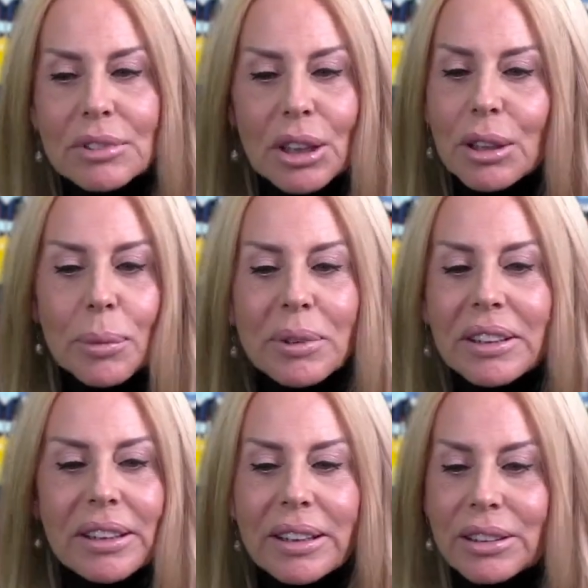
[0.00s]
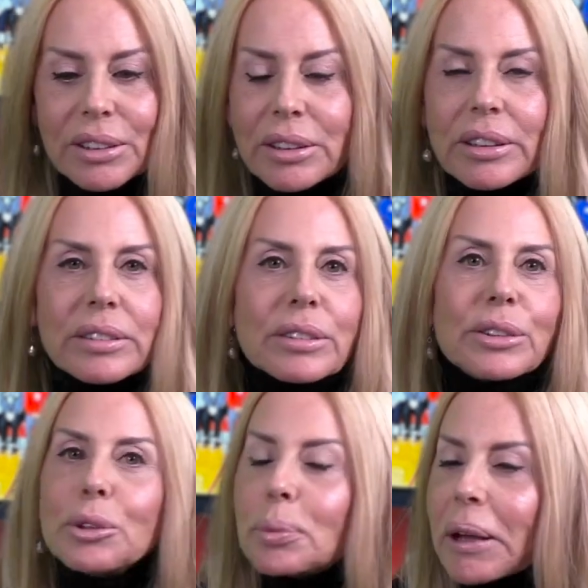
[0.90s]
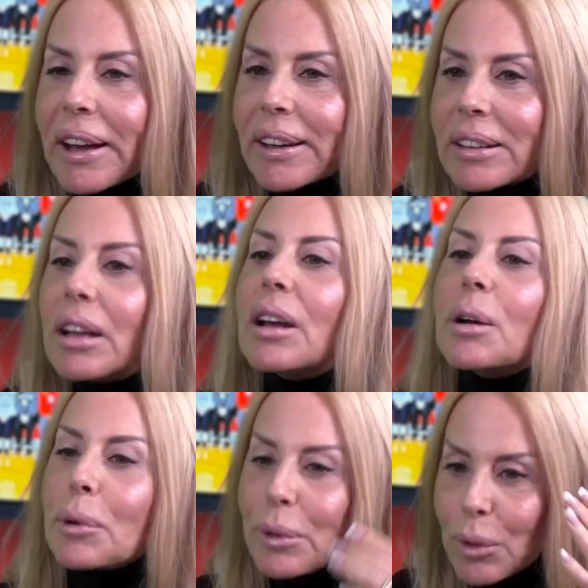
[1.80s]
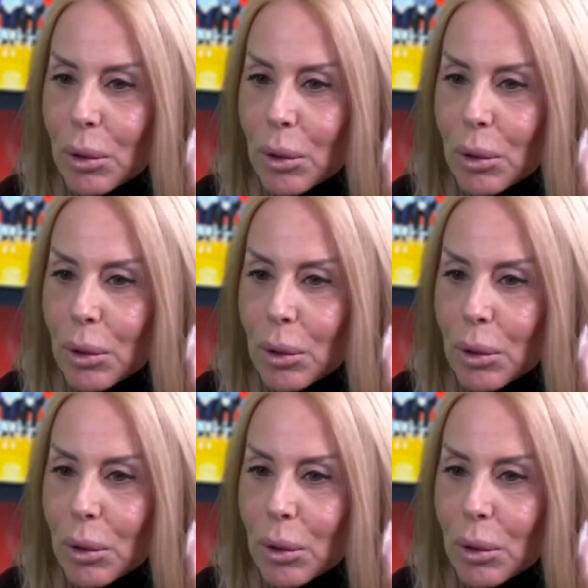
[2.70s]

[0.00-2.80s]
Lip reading: Columbia next year and UPenn, but